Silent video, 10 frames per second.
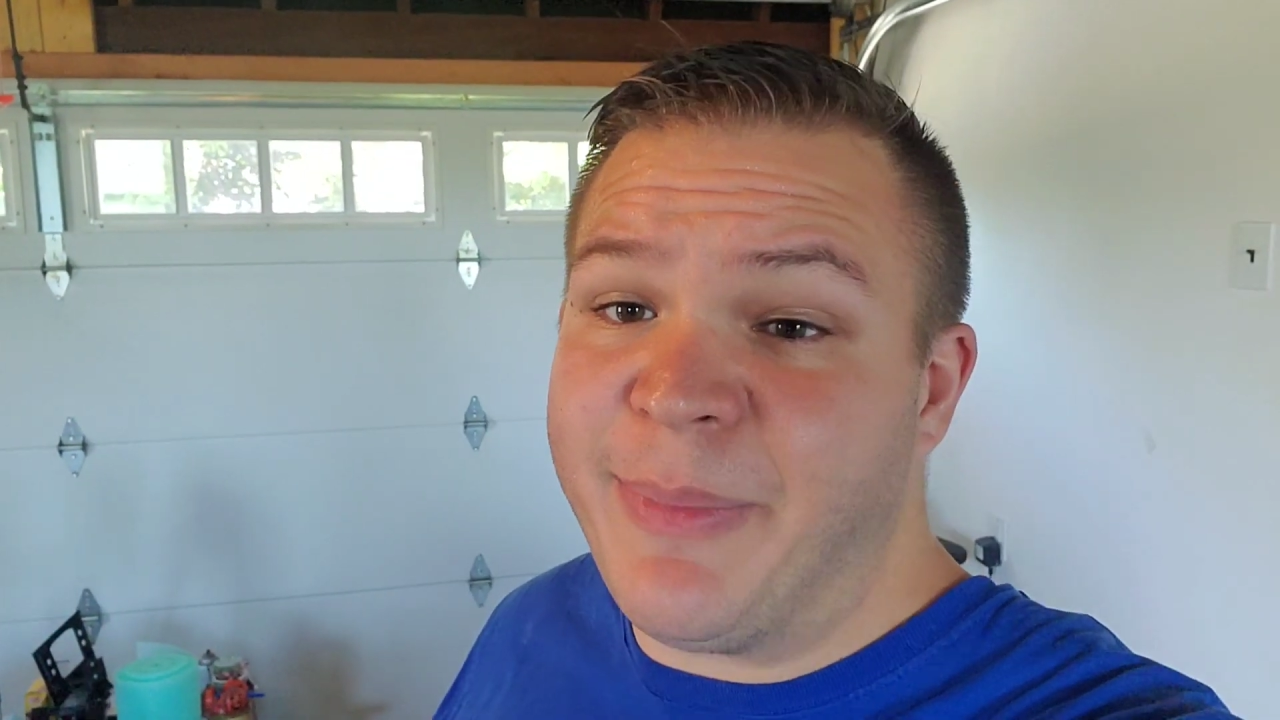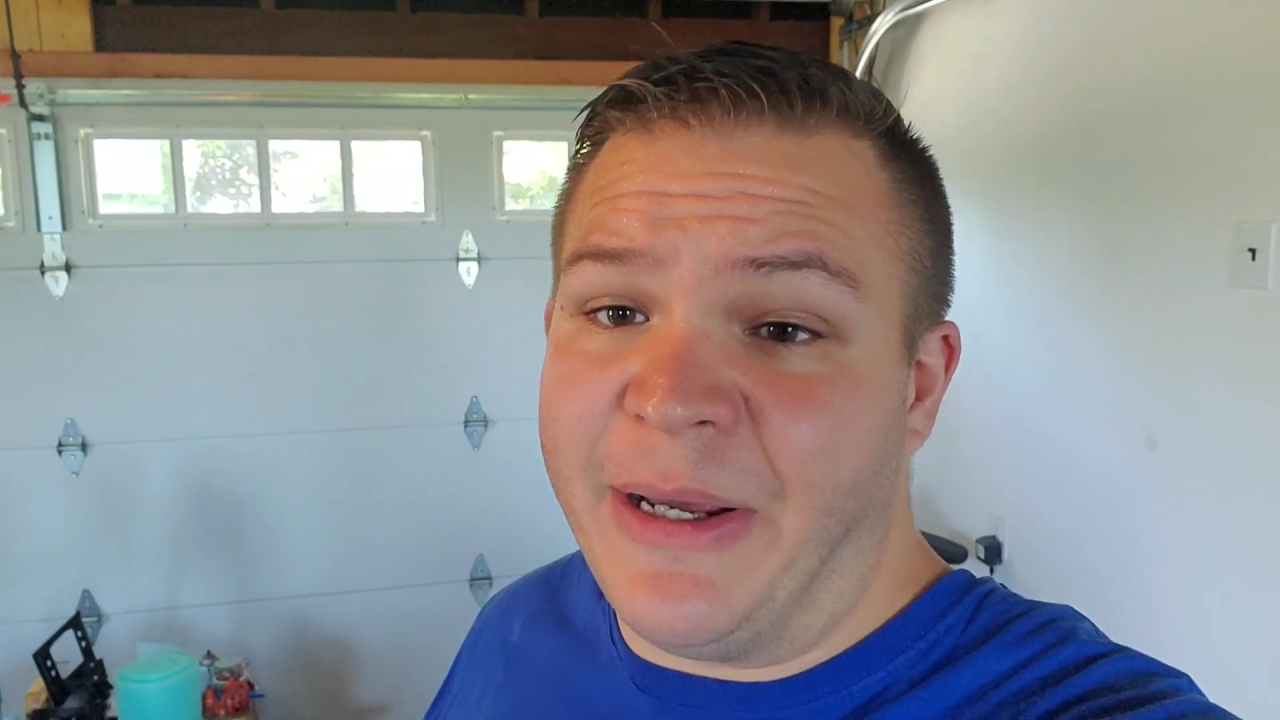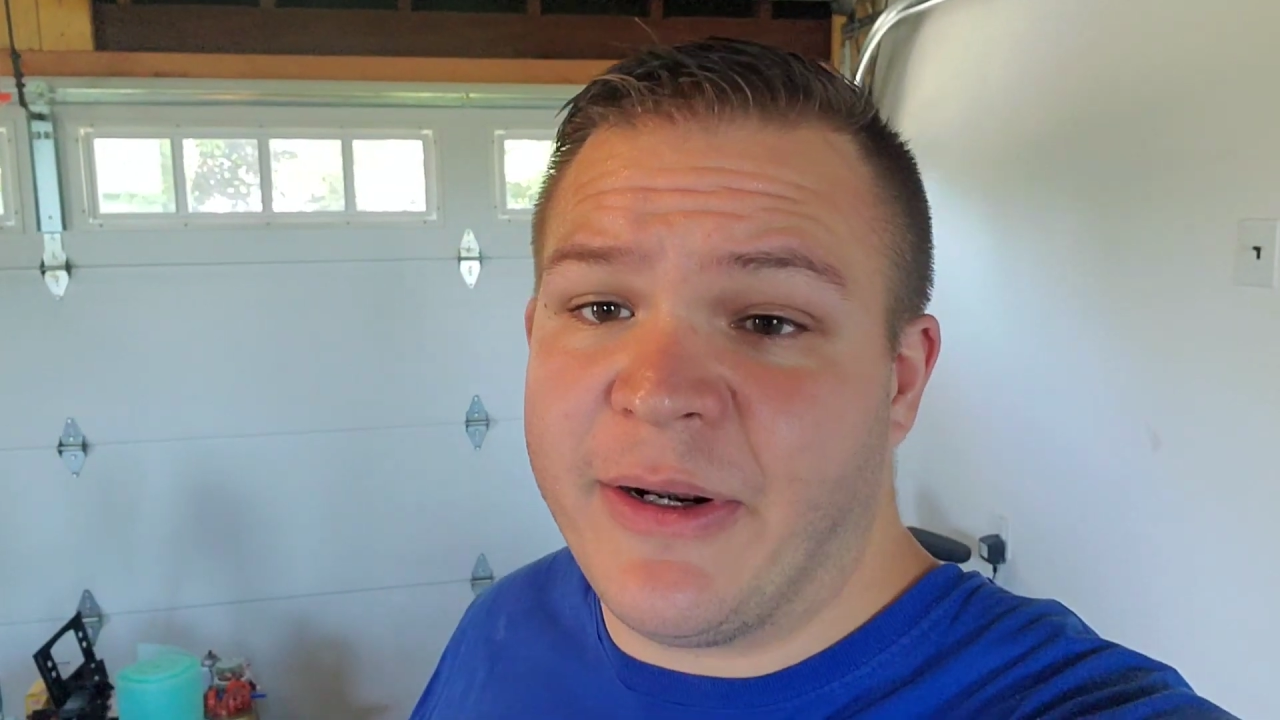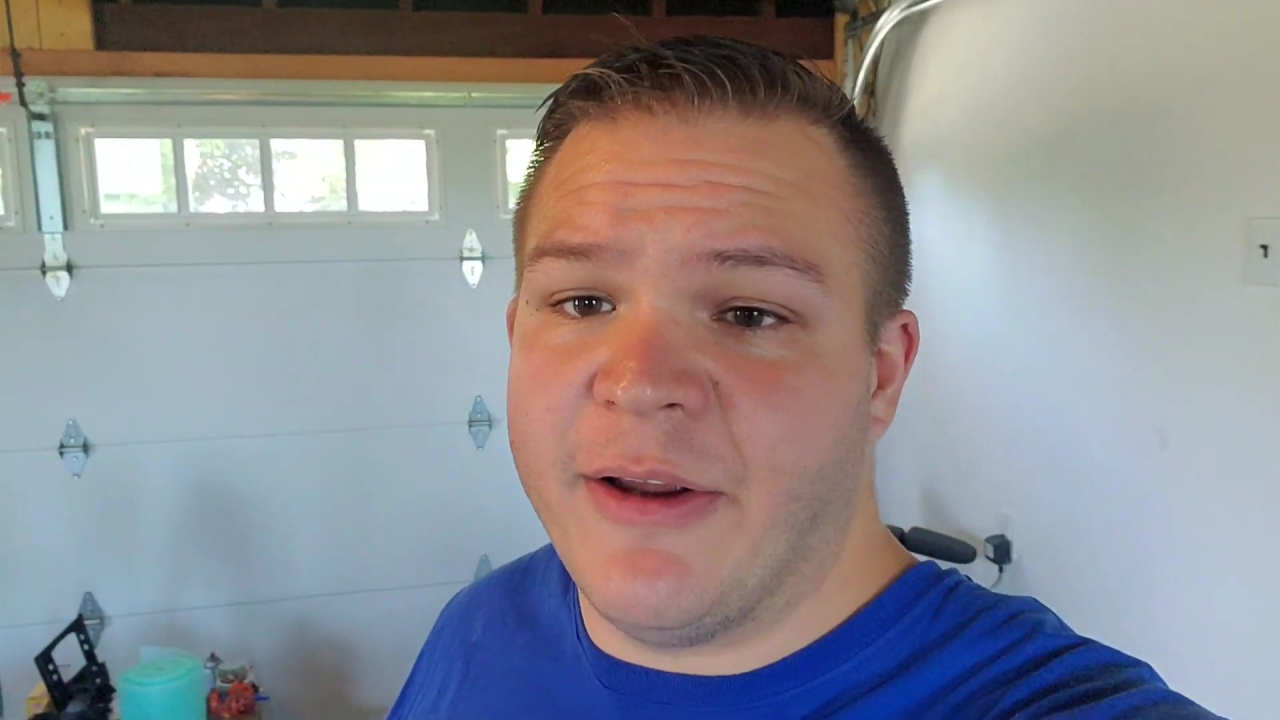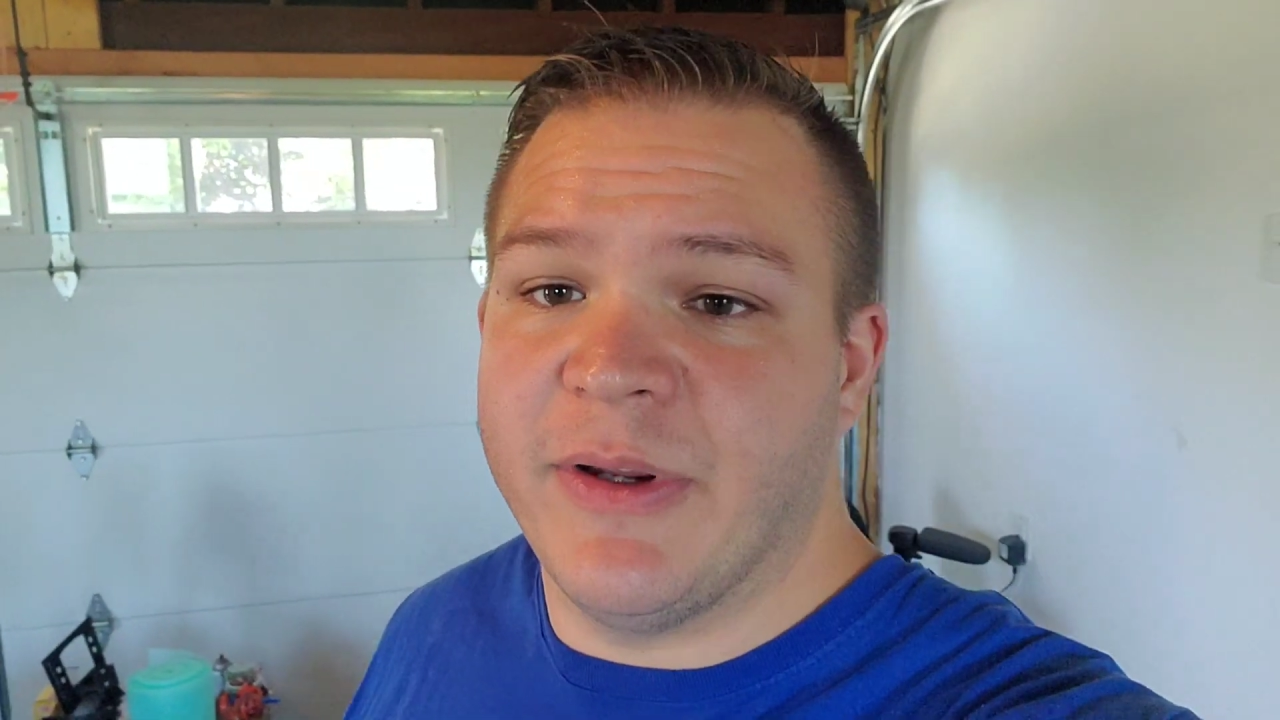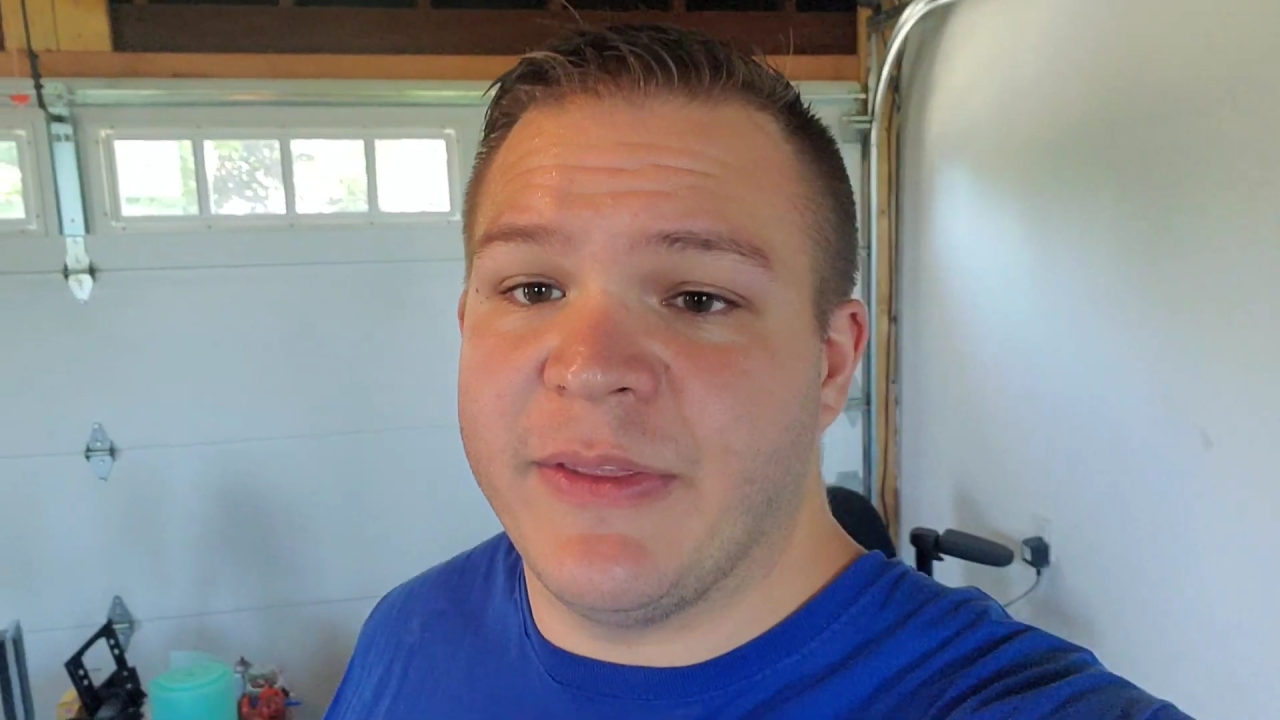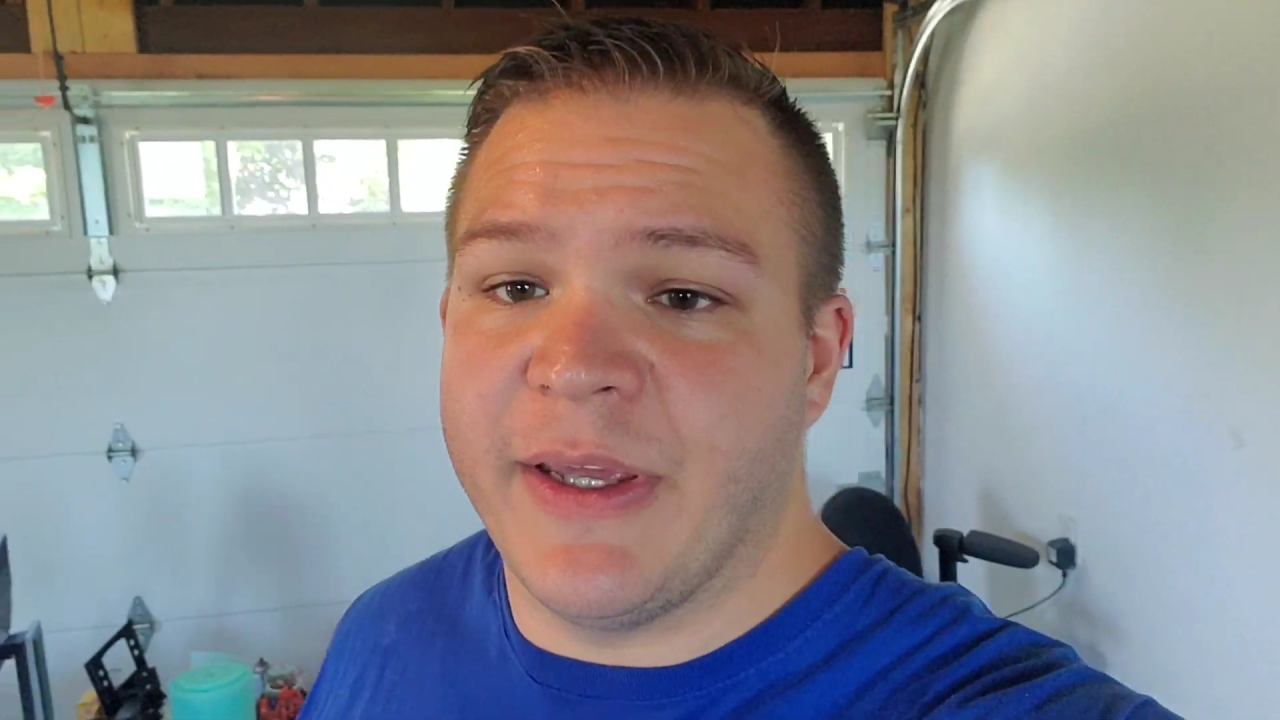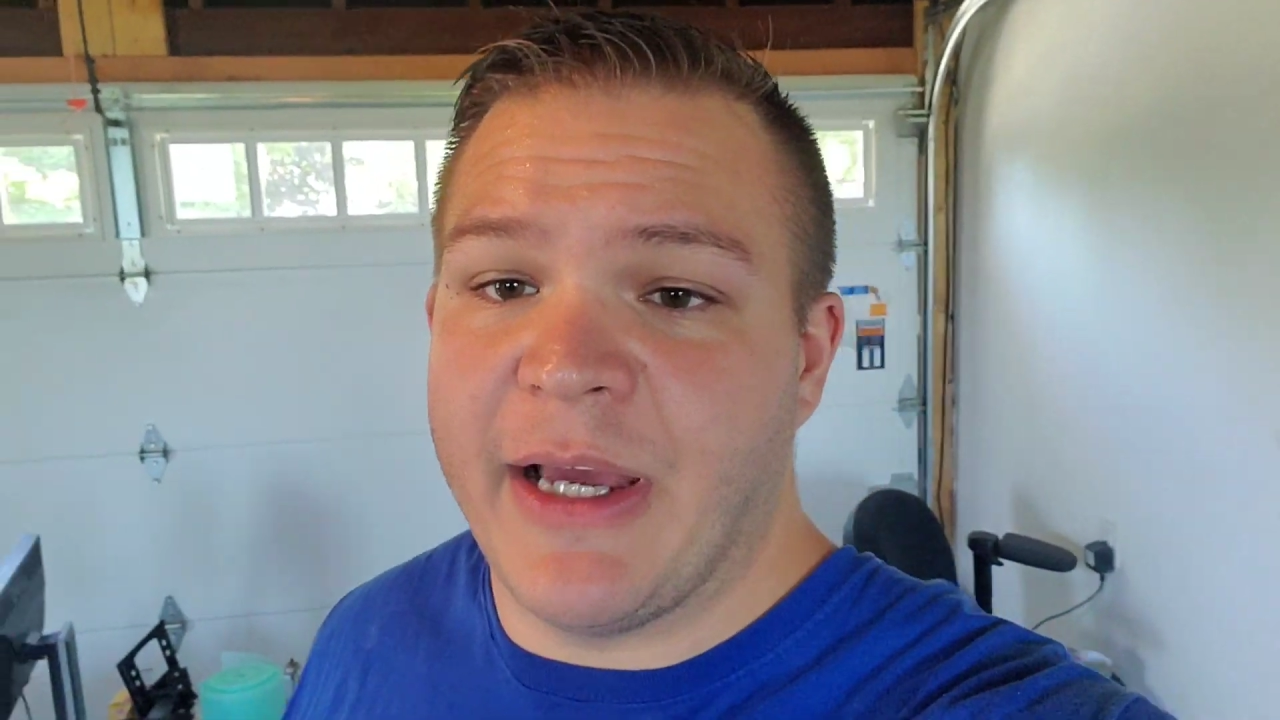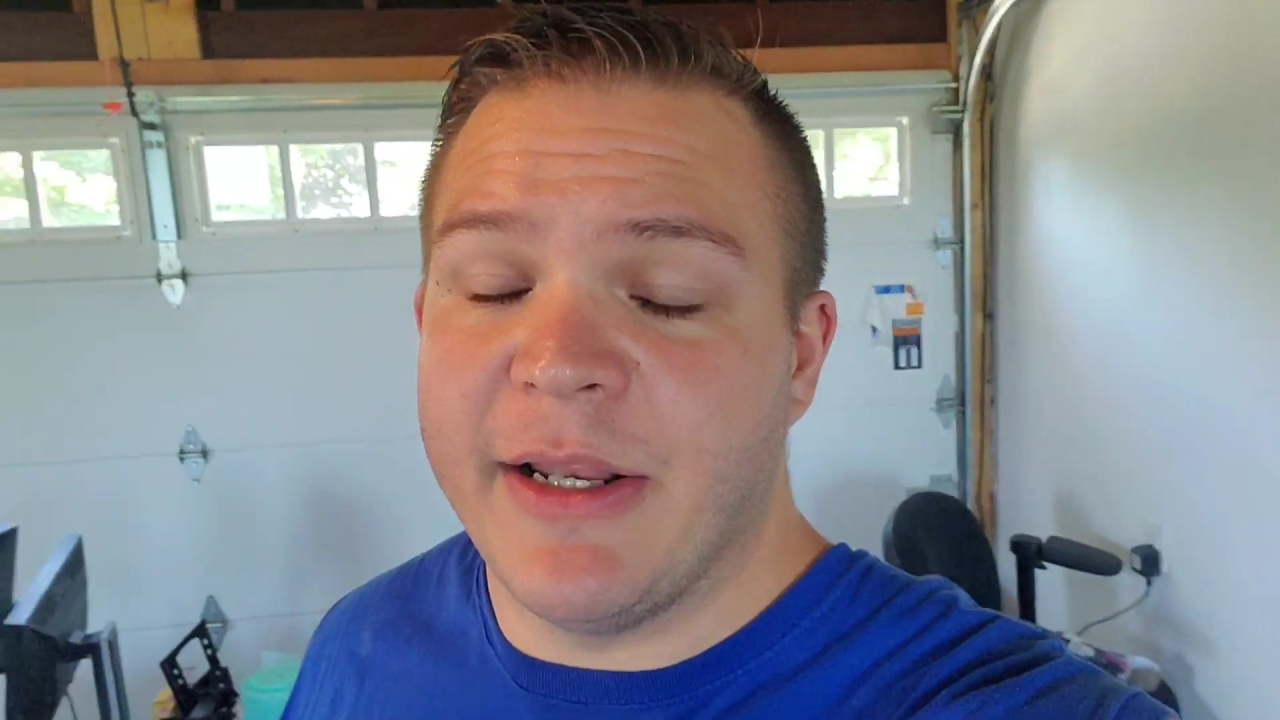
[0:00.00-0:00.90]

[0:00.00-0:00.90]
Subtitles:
about everything.